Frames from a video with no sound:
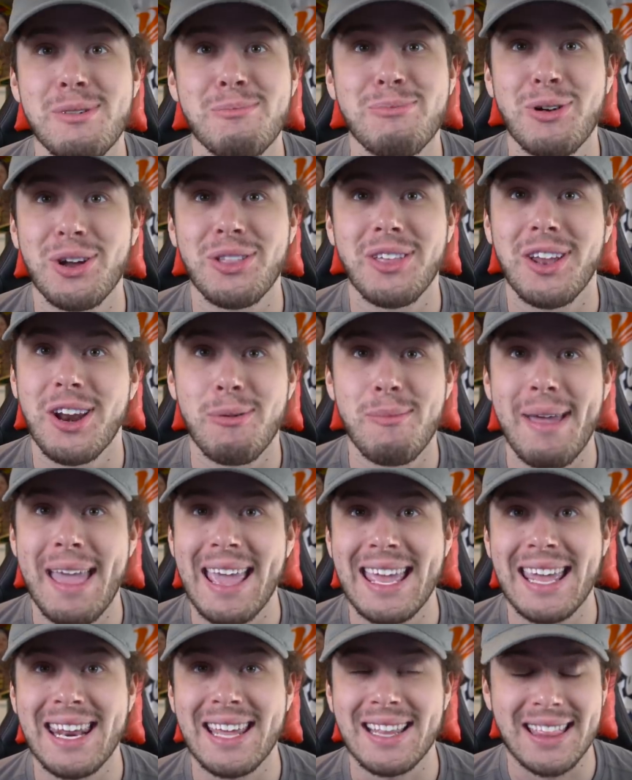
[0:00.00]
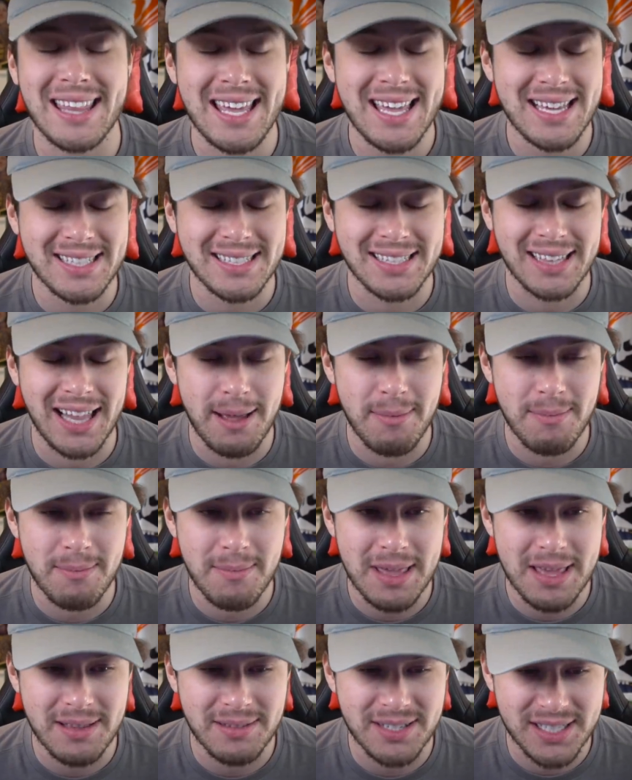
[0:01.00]
and Burnley don't make it, at least let
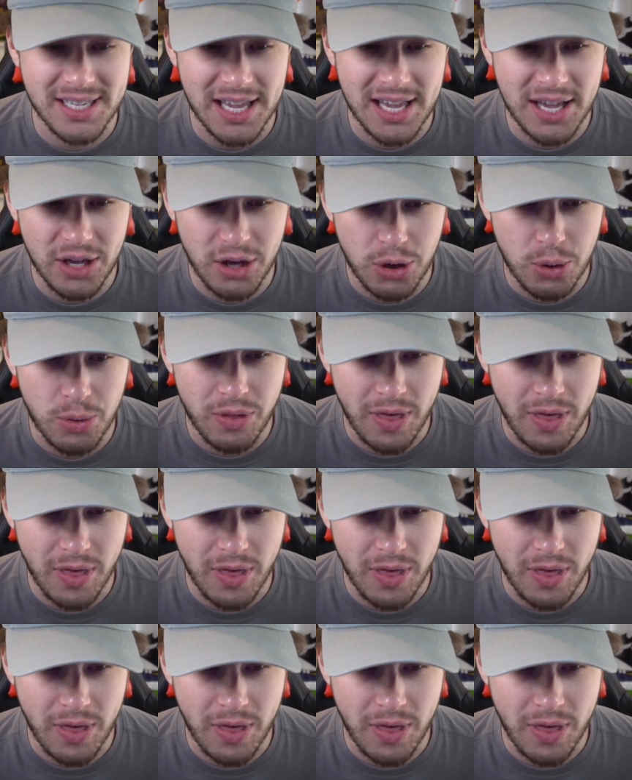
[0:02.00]
me see you